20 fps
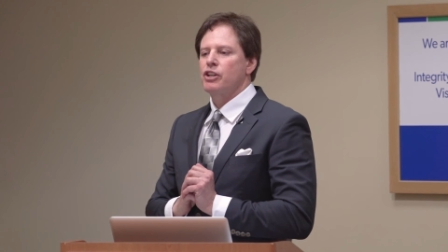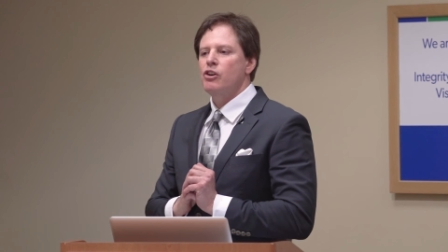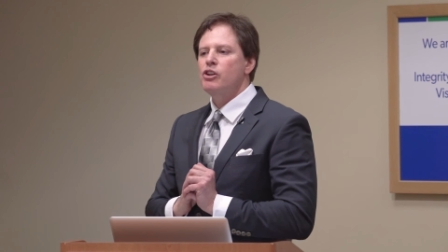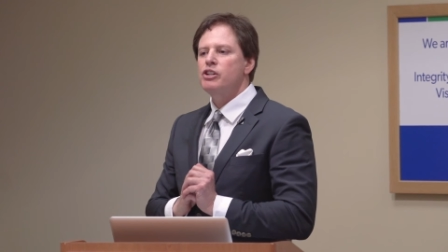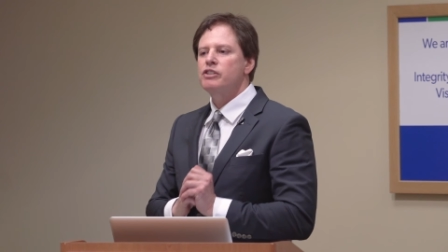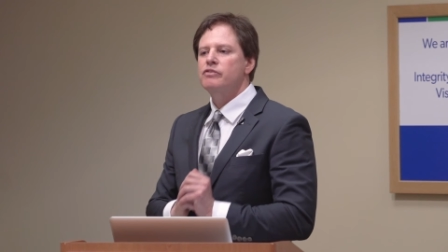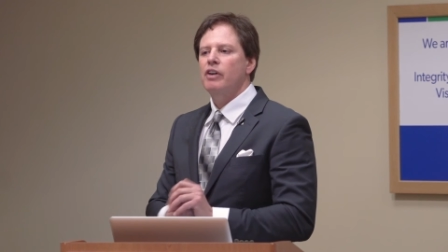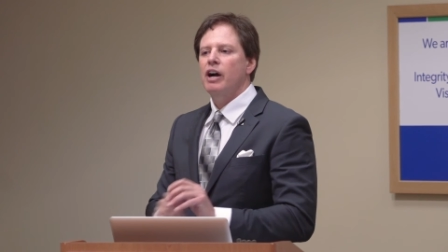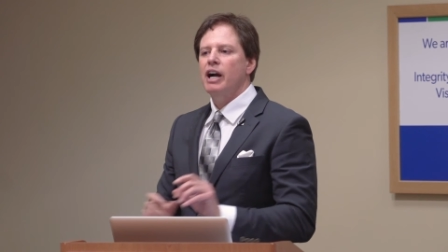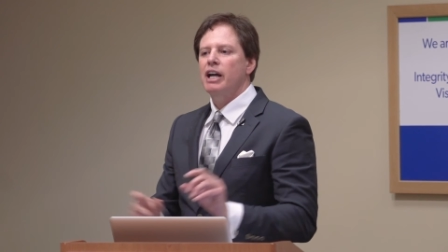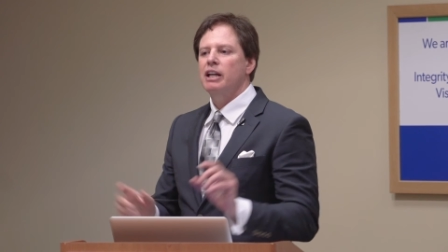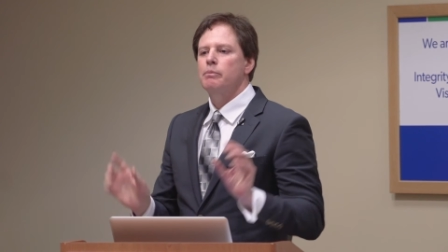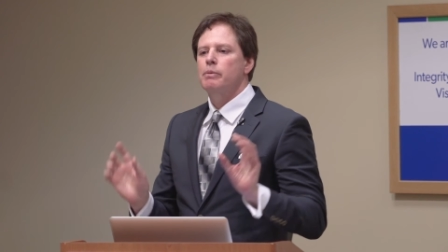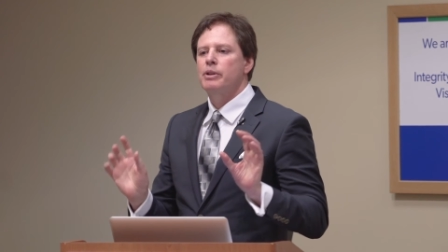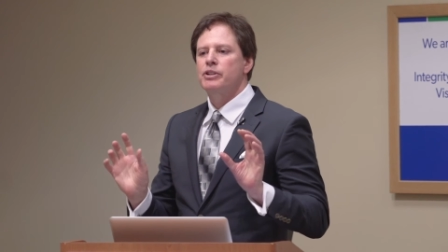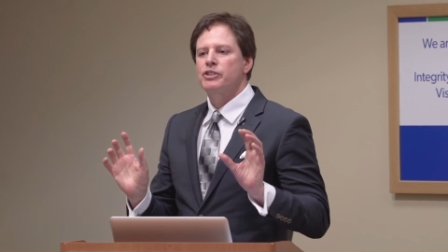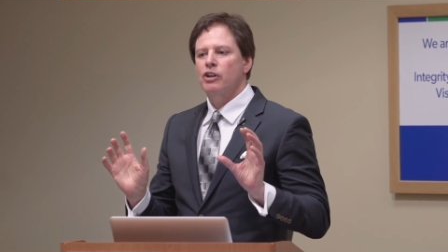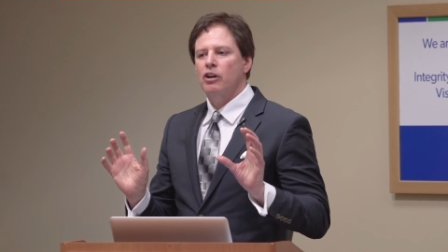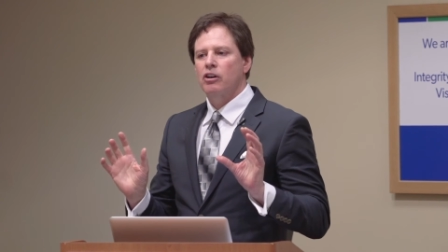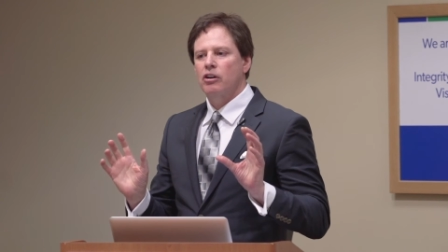Those
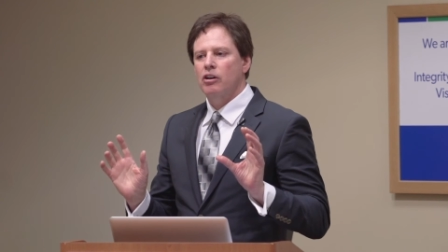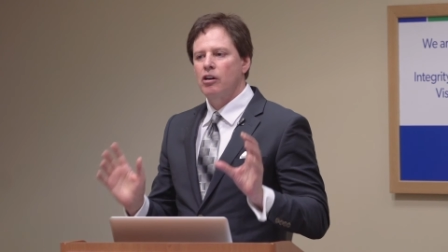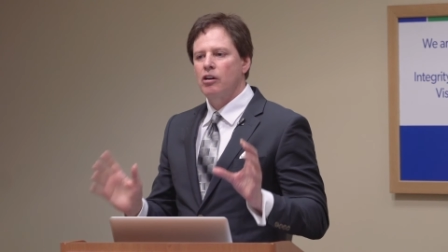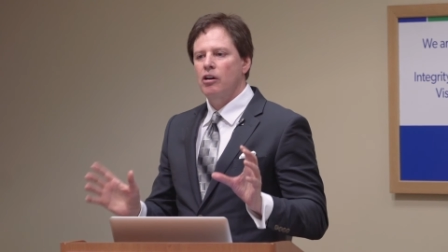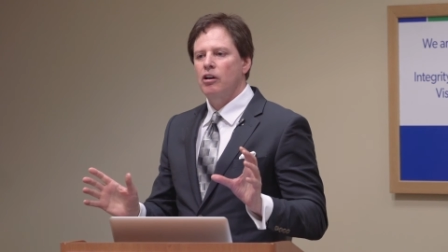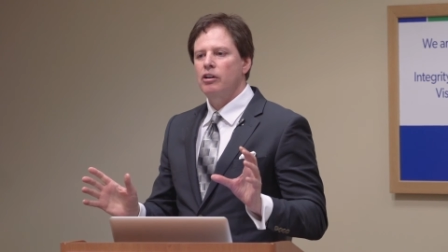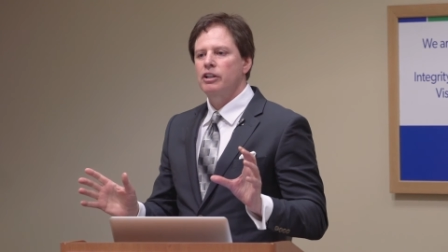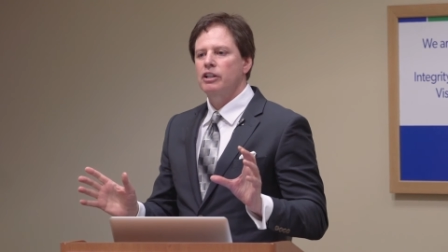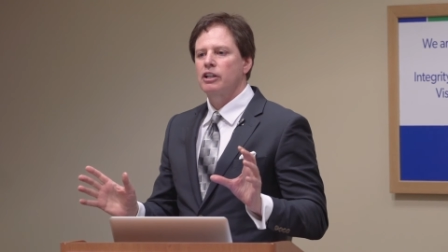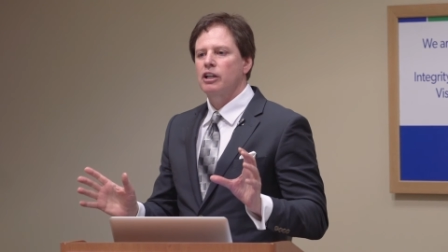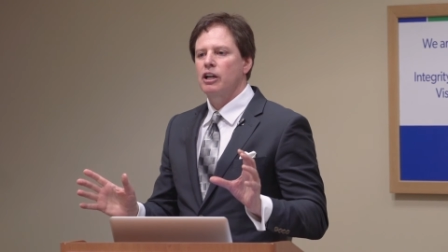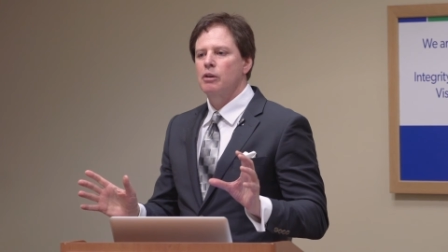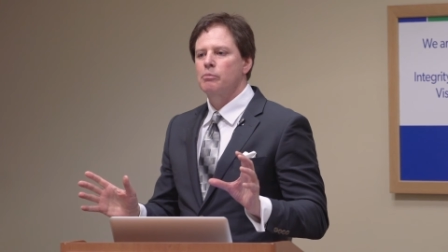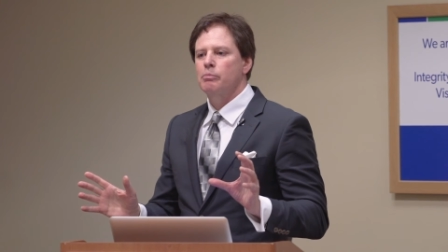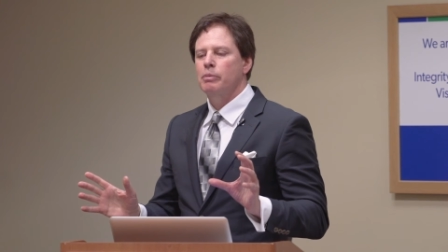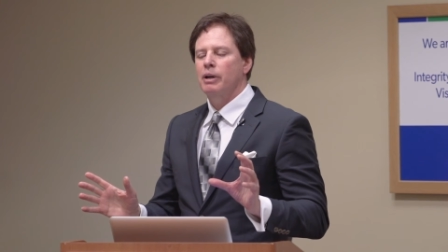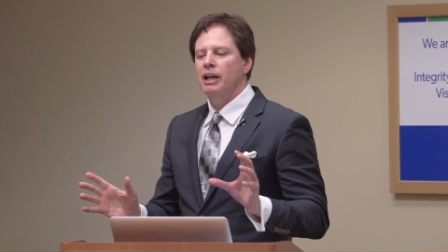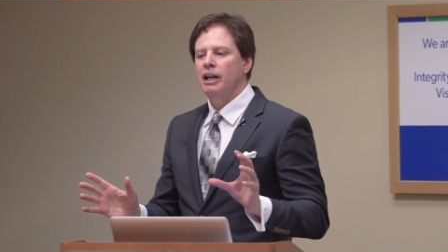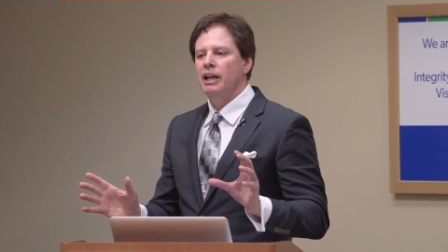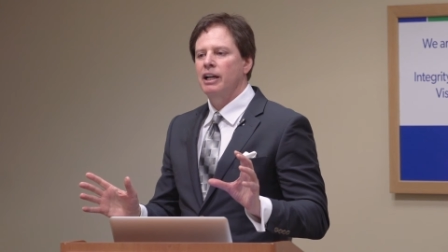vitamins are hard to
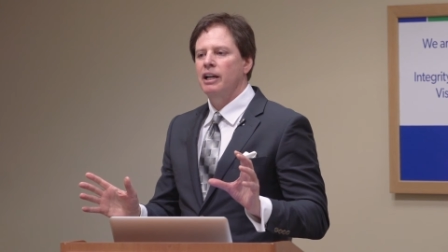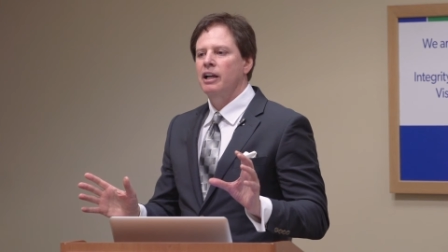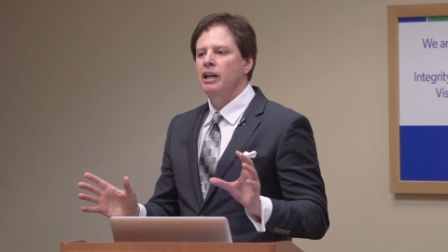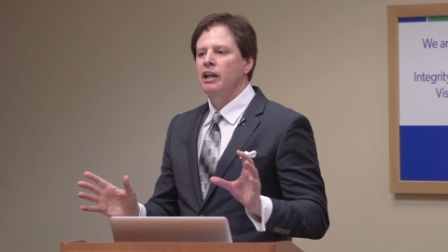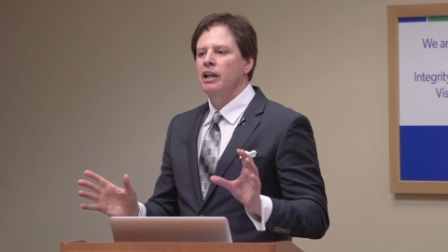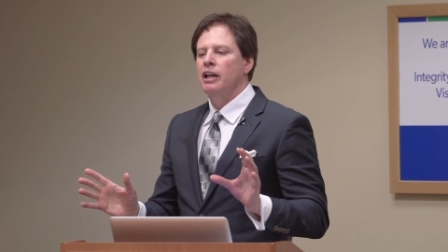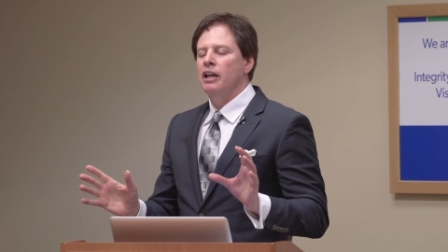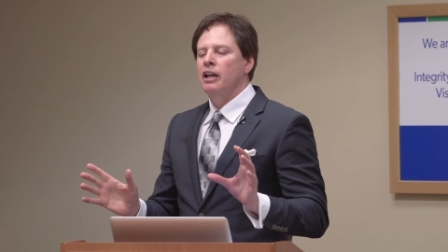come by.